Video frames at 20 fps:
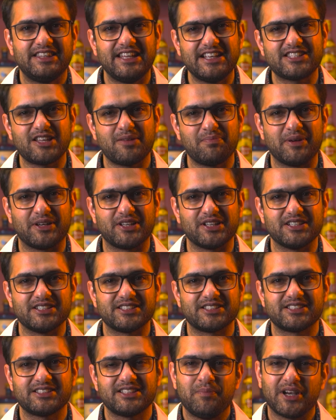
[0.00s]
These are
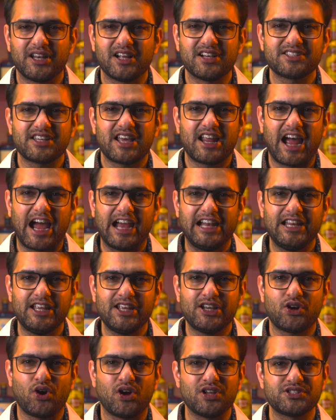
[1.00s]
bitters. Bitters are
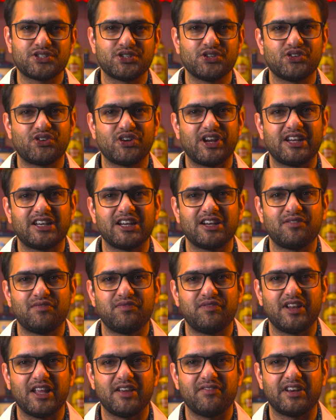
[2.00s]
highly concentrated
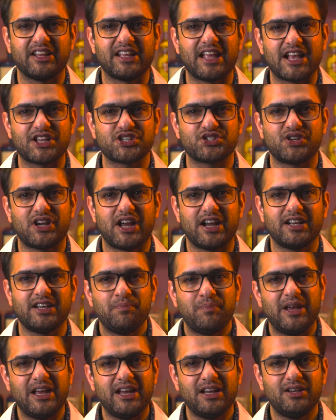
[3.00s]
flavoring extract
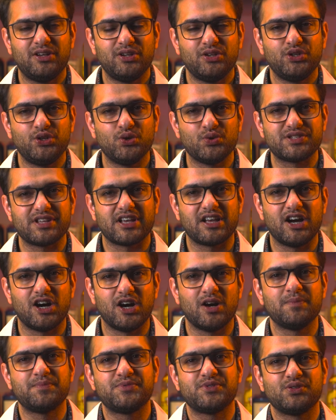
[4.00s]
made using
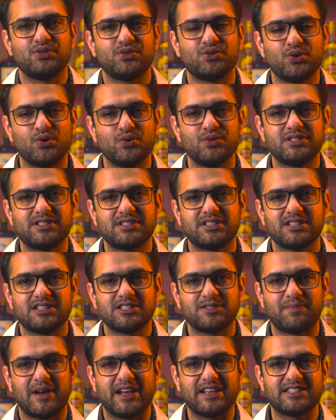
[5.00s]
herbs, roots,
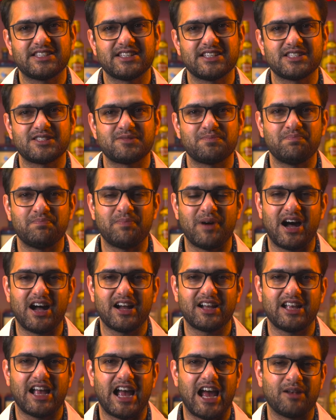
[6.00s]
spices,
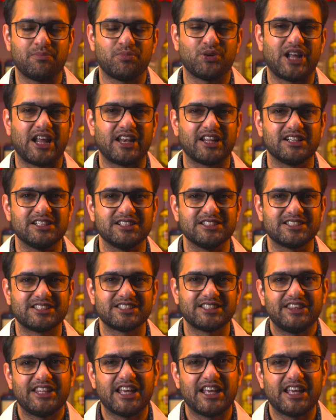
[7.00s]
bark, and botanicals.